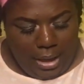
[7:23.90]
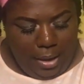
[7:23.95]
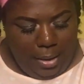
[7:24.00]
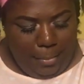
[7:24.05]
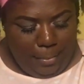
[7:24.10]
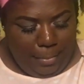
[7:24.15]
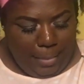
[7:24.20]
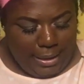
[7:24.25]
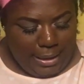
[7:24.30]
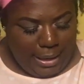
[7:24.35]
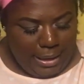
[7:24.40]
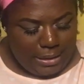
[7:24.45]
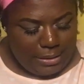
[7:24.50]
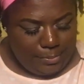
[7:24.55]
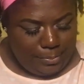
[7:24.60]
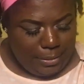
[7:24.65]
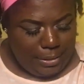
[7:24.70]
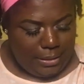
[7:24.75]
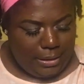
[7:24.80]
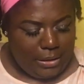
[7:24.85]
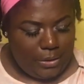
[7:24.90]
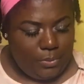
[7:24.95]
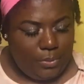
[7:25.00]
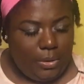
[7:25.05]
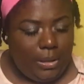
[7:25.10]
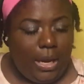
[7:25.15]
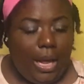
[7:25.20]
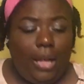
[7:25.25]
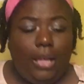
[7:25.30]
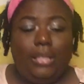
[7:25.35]
My next book, this
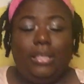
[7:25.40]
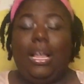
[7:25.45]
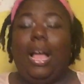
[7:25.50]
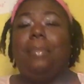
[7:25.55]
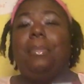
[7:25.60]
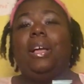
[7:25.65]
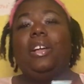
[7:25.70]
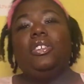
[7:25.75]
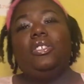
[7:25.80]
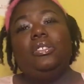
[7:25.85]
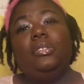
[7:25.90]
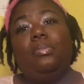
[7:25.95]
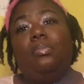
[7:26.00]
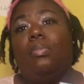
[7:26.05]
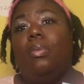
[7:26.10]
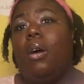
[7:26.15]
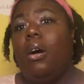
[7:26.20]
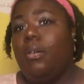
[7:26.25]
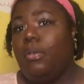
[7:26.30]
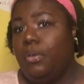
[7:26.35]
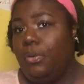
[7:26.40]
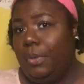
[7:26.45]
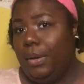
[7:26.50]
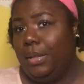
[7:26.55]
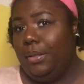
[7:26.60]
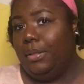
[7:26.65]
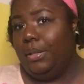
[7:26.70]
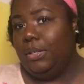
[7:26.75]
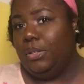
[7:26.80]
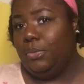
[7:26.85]
one is, I'm actually
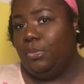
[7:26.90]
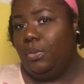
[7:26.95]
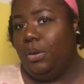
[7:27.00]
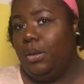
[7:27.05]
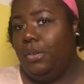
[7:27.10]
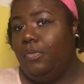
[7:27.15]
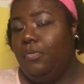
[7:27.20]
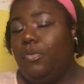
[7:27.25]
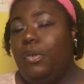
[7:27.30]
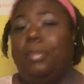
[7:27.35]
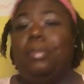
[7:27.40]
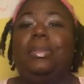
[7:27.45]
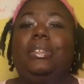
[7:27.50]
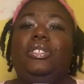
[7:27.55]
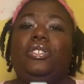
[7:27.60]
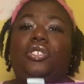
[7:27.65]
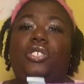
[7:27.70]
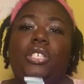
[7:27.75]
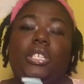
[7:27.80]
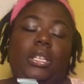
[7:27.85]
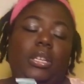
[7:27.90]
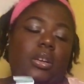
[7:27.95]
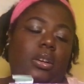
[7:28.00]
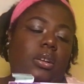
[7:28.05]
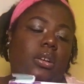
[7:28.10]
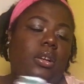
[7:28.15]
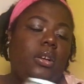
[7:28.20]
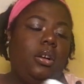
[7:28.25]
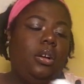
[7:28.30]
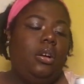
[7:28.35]
borrowing this one from Miss Gina.
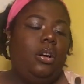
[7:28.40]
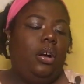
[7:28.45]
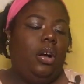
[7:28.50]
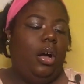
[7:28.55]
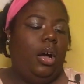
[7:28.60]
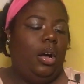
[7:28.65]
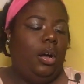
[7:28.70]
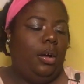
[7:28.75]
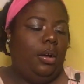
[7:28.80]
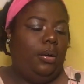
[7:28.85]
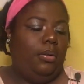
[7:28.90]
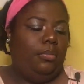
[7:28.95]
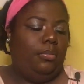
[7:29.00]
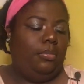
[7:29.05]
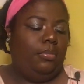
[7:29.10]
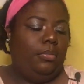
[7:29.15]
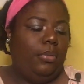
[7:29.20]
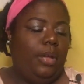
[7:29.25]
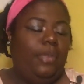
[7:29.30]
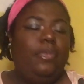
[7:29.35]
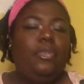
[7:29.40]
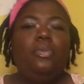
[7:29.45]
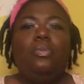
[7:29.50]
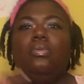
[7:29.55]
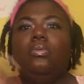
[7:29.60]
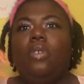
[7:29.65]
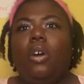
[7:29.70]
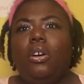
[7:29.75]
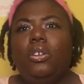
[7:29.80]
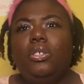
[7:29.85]
If
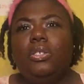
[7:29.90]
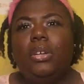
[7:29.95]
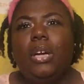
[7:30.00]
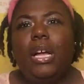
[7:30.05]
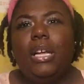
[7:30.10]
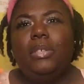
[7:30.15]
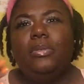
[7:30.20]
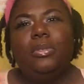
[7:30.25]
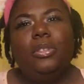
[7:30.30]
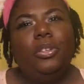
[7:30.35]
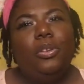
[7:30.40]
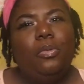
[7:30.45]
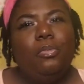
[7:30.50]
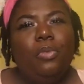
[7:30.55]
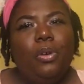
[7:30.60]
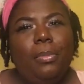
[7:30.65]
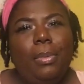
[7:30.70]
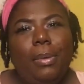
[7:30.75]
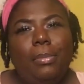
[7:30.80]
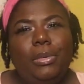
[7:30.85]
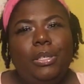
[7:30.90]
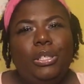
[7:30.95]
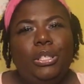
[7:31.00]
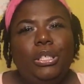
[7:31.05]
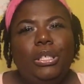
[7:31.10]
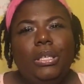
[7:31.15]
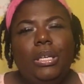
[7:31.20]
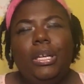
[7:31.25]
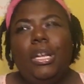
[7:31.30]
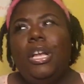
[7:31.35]
you also guys want to know more about Miss
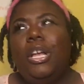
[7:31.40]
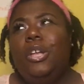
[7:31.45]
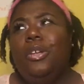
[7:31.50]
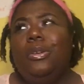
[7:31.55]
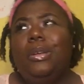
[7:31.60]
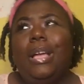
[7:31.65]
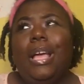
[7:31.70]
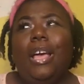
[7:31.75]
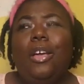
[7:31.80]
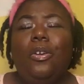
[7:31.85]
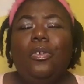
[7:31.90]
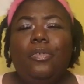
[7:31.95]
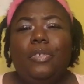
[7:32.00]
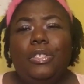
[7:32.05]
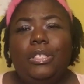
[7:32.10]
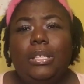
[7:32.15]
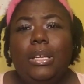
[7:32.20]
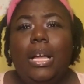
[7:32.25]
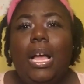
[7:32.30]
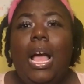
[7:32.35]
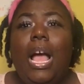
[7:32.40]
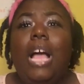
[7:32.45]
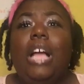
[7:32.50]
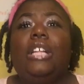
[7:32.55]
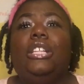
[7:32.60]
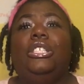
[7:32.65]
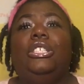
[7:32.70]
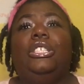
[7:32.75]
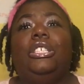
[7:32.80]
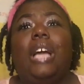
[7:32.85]
Gina, you can head over to
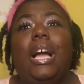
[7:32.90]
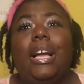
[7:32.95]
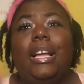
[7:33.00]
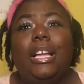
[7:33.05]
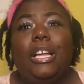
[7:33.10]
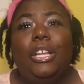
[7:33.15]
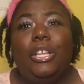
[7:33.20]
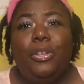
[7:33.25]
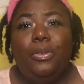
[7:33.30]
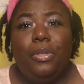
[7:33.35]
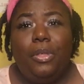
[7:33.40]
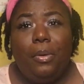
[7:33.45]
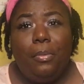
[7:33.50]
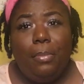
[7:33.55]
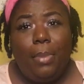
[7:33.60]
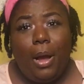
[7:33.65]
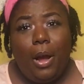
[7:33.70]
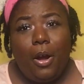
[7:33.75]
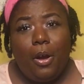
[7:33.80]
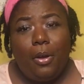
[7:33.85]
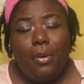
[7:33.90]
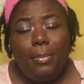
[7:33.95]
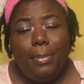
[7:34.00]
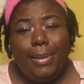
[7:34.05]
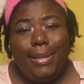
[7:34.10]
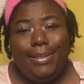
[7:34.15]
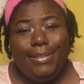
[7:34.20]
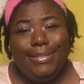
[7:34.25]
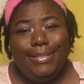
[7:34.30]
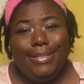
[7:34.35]
Jaya Youth Empowerment,